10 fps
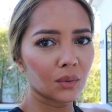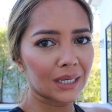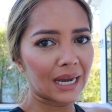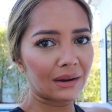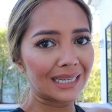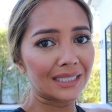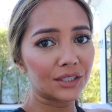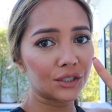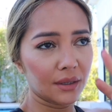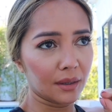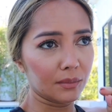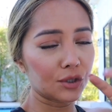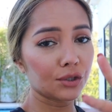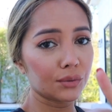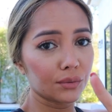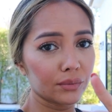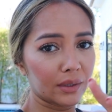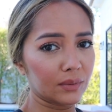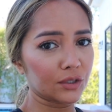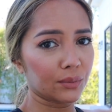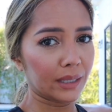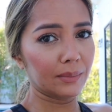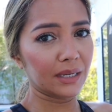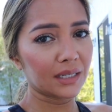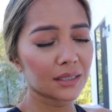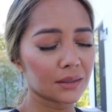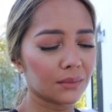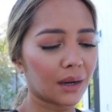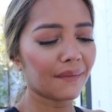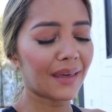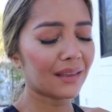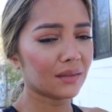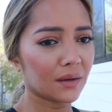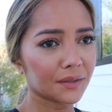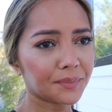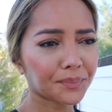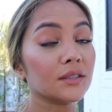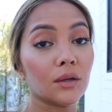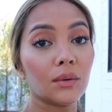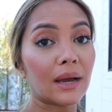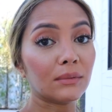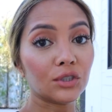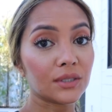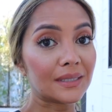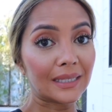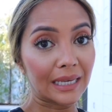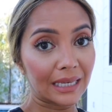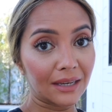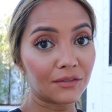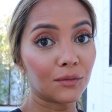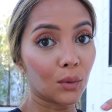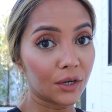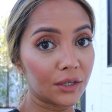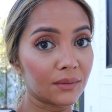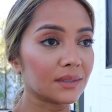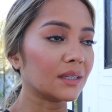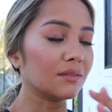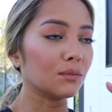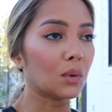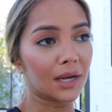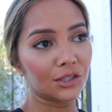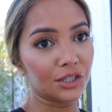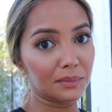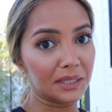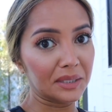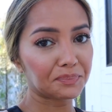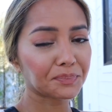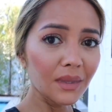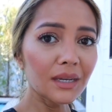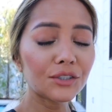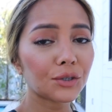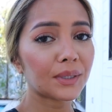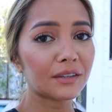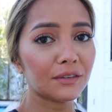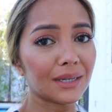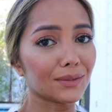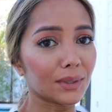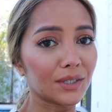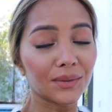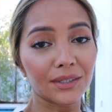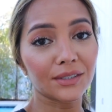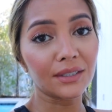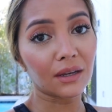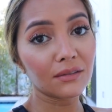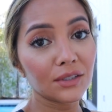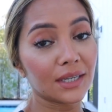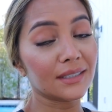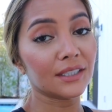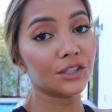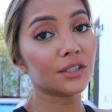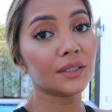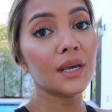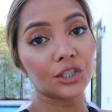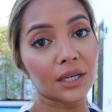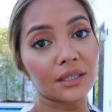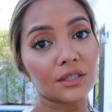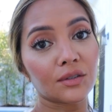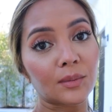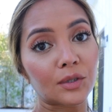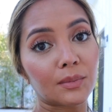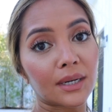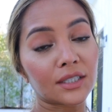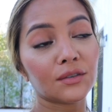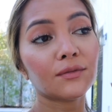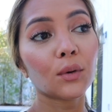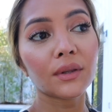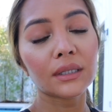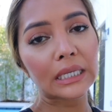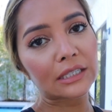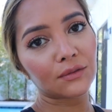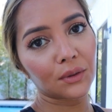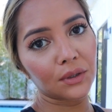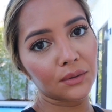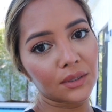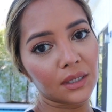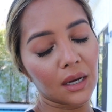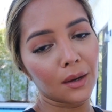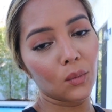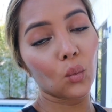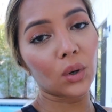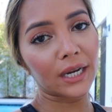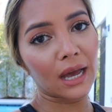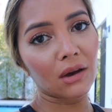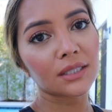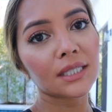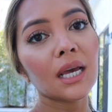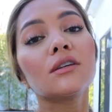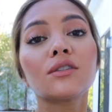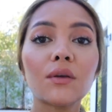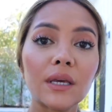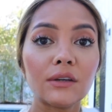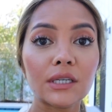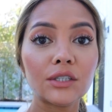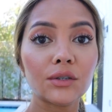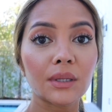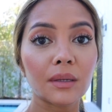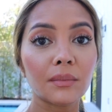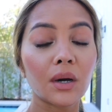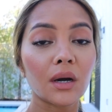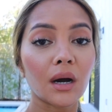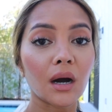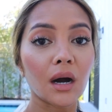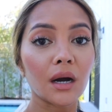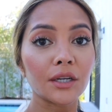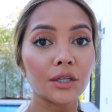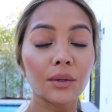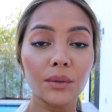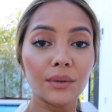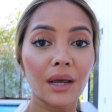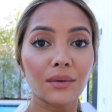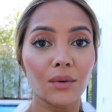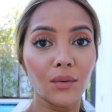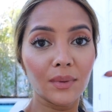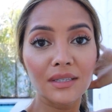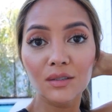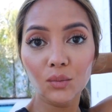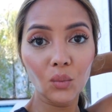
workout I did um, two that were 20 minutes so not that long so I will just link it for you instead of watching me do it if you guys want to do it yourselves you guys can just check the description box for the links for those um, workouts so that you can do them on your own at home as